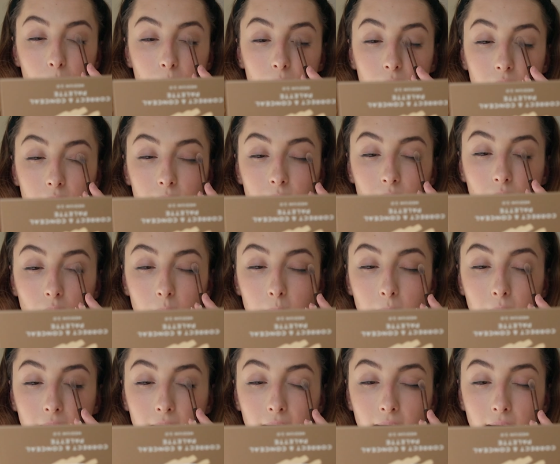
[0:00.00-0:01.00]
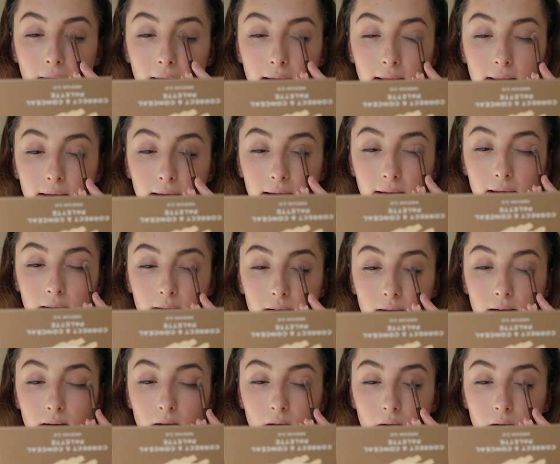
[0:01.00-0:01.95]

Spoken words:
Put it on my eyelid.